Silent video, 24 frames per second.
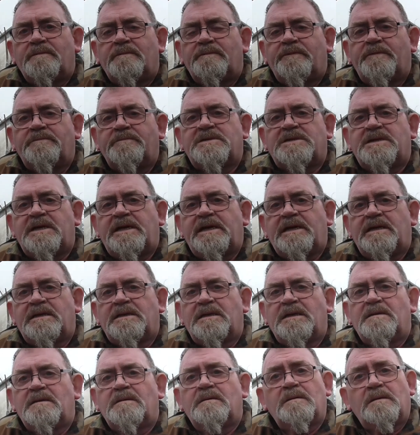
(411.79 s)
from
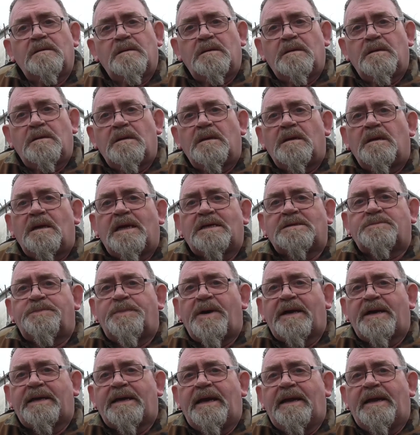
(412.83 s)
seed
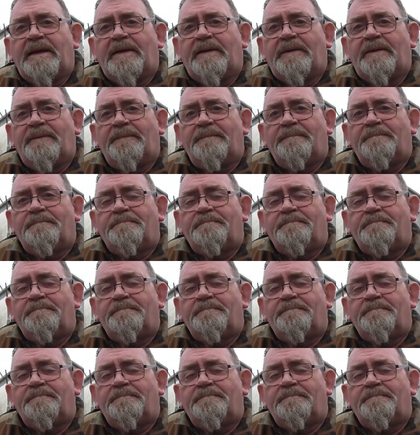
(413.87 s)
last autumn.